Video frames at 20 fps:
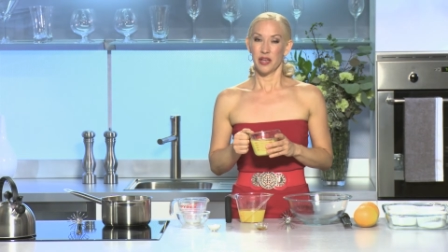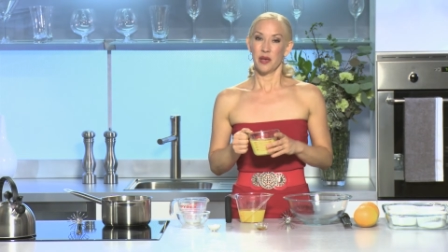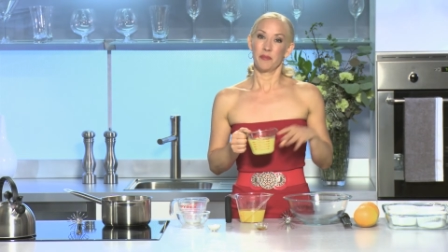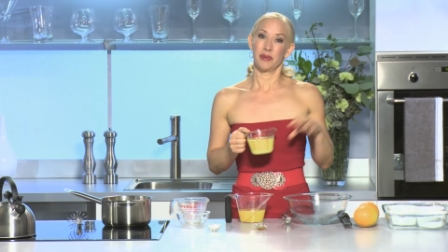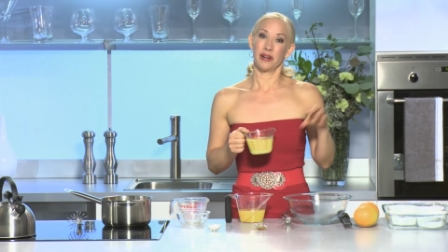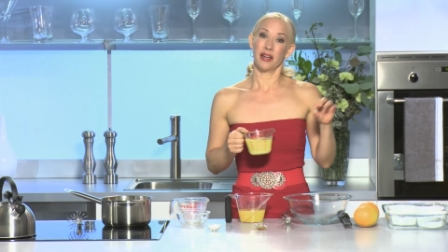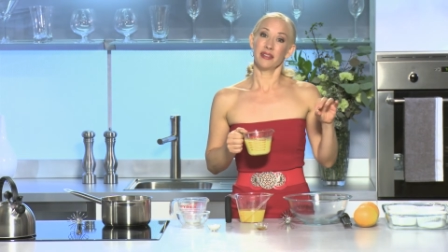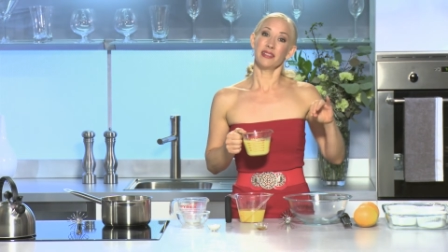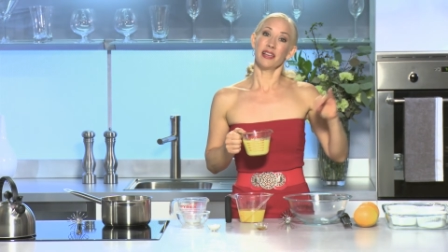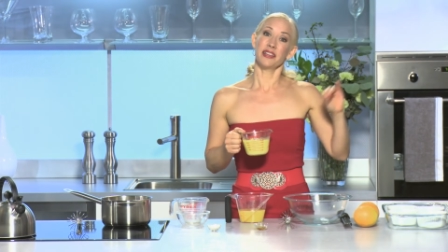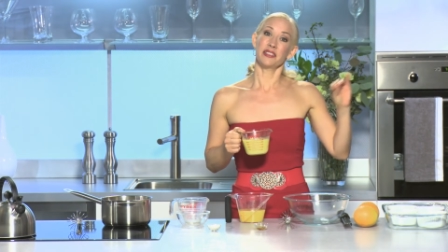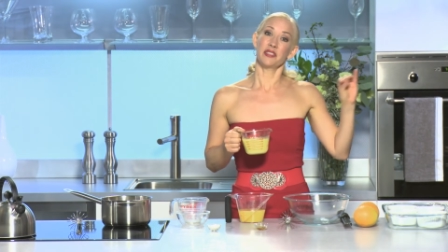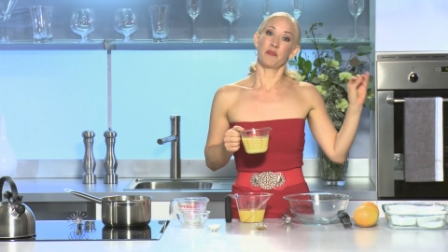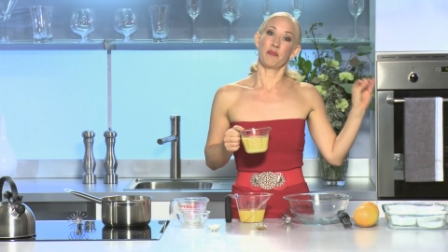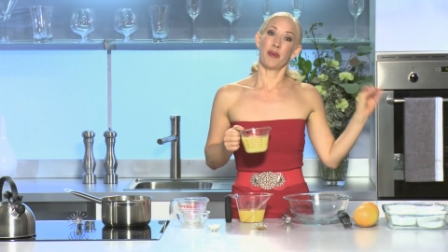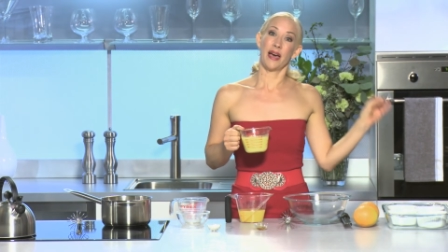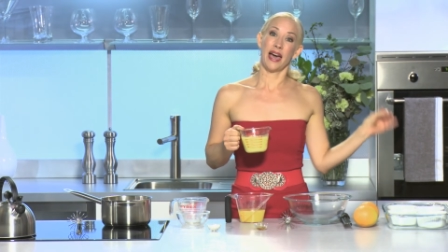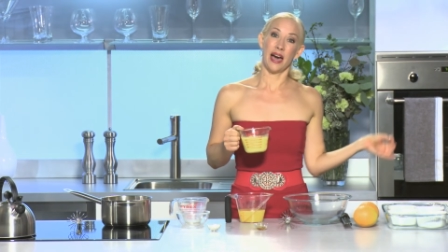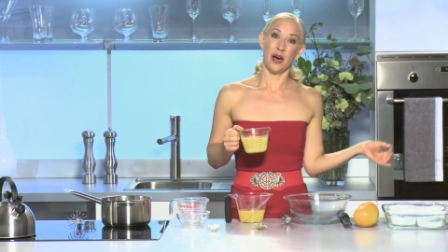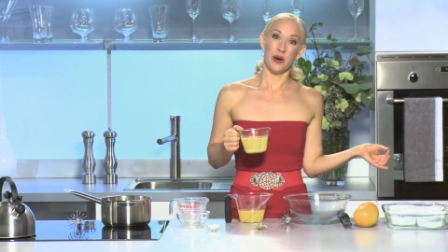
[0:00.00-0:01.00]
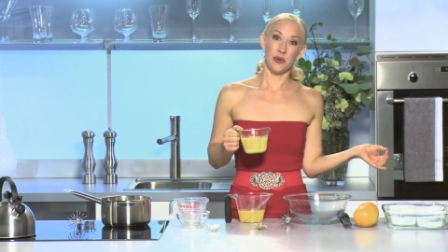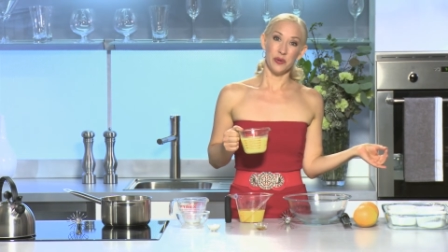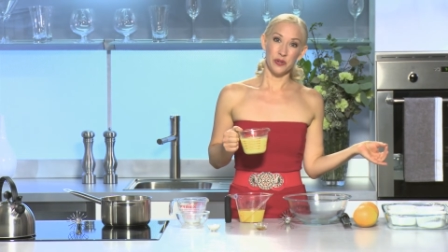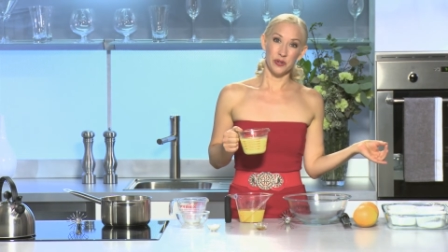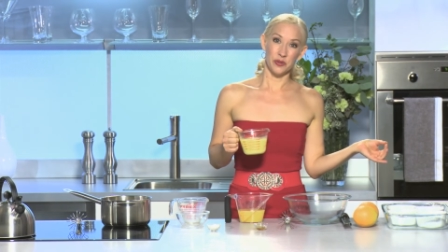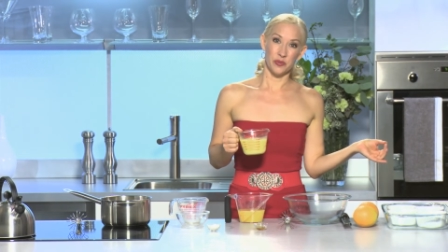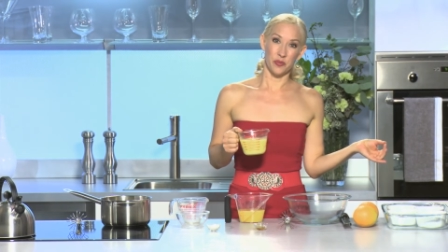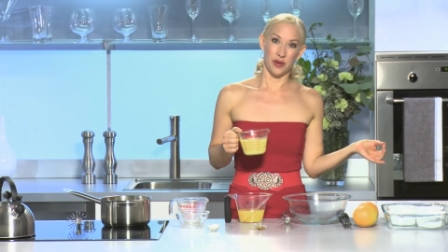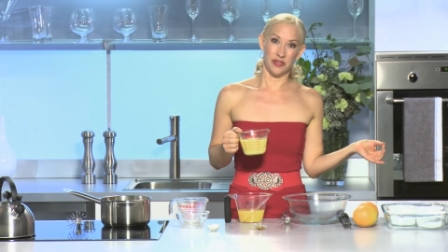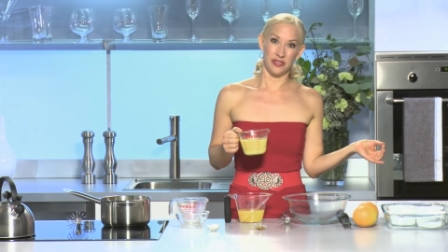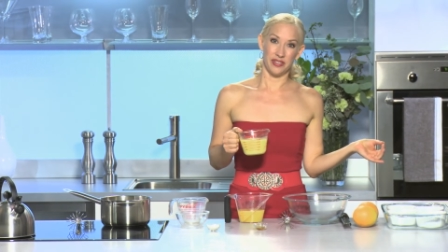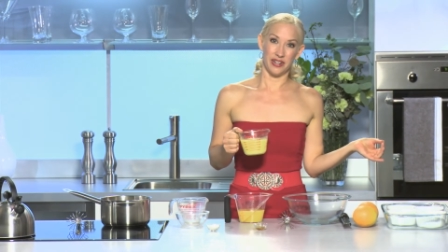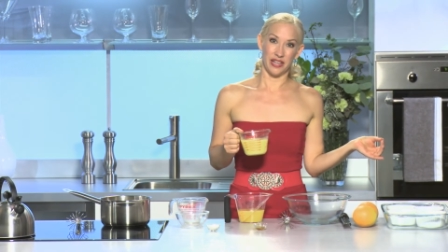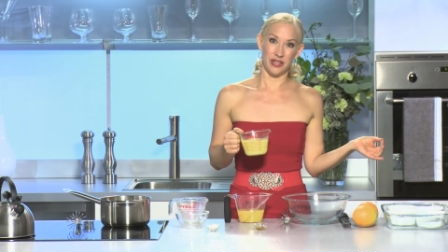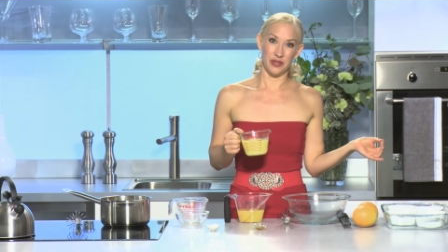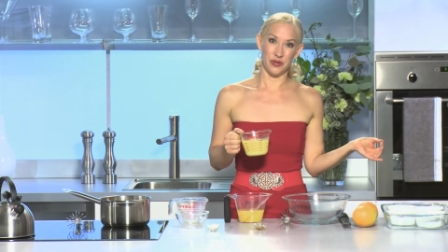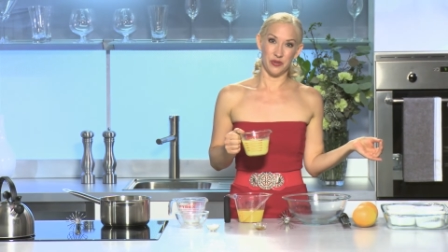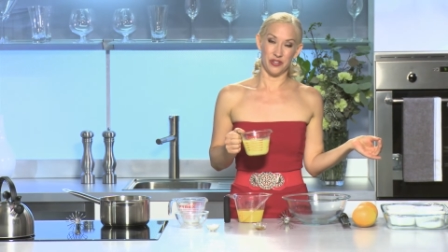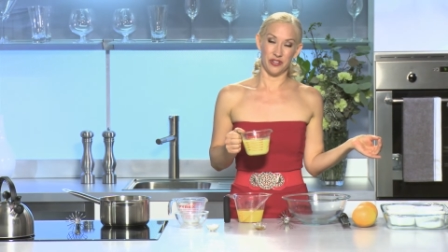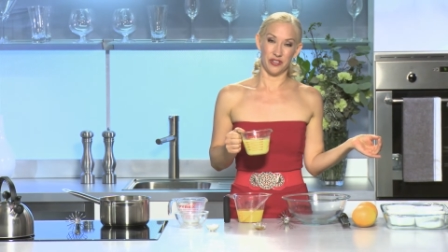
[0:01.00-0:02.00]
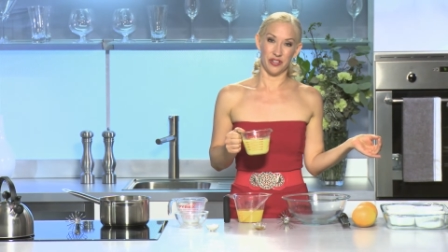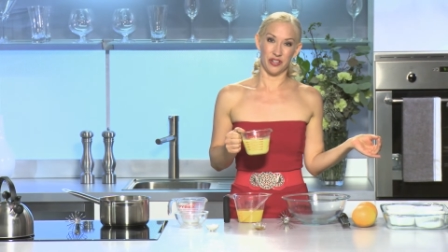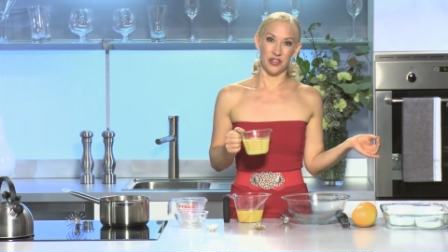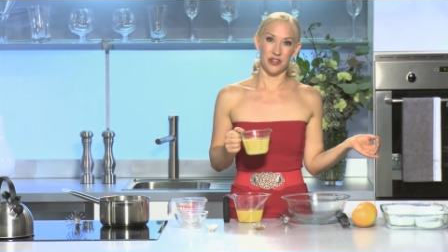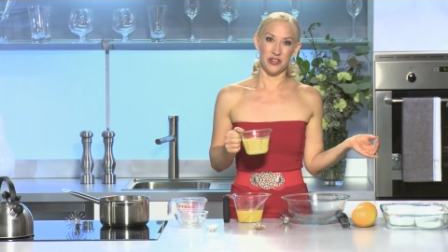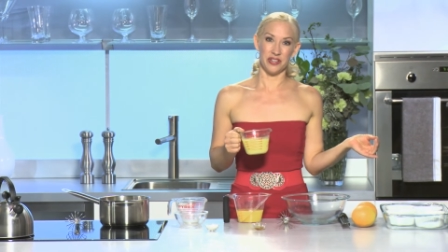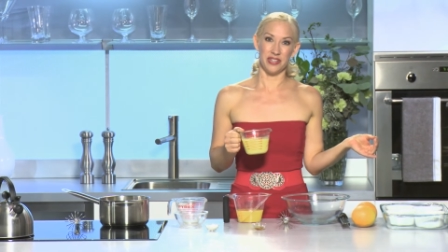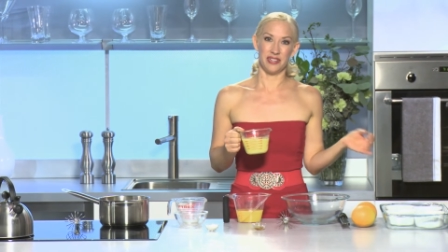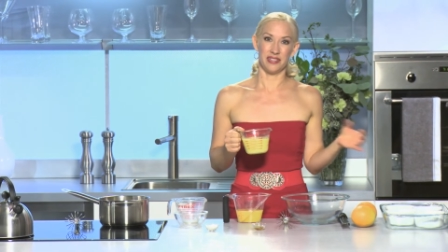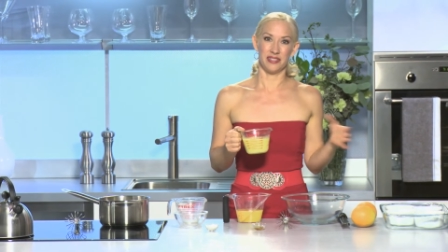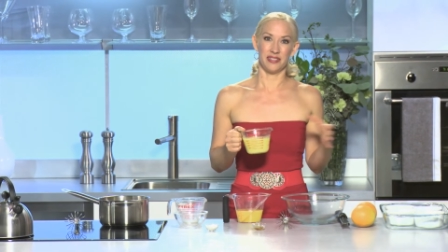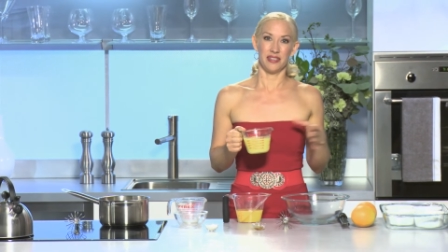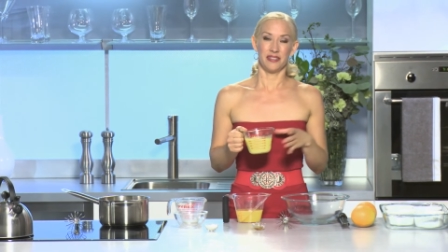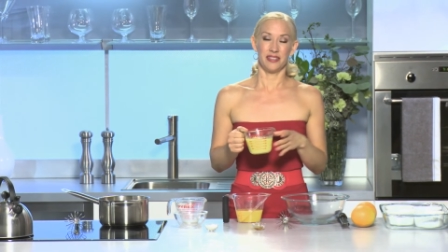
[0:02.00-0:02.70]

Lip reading: But unlike the powdered one that I used in the cookies,